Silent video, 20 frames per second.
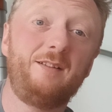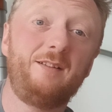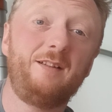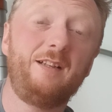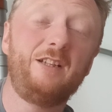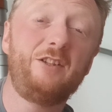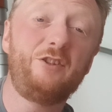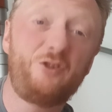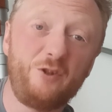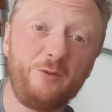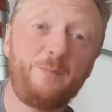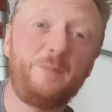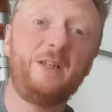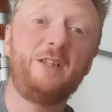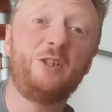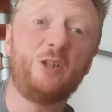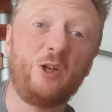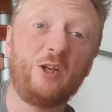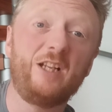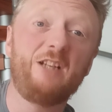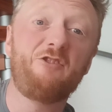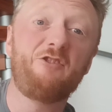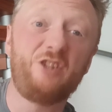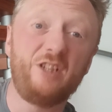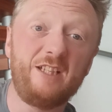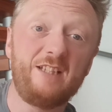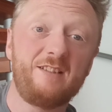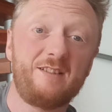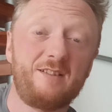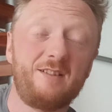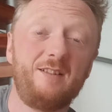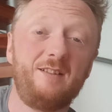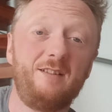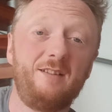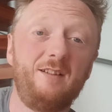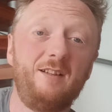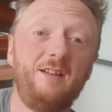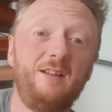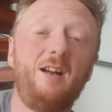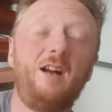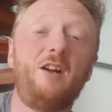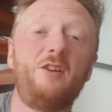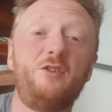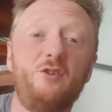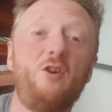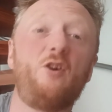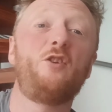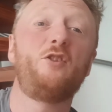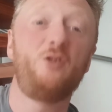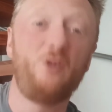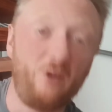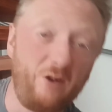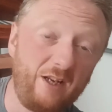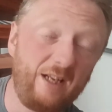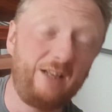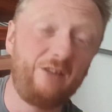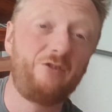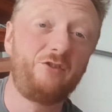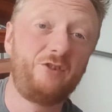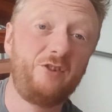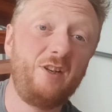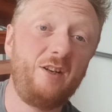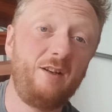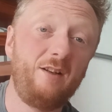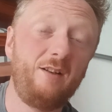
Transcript: It should be knowledges and not knowledge.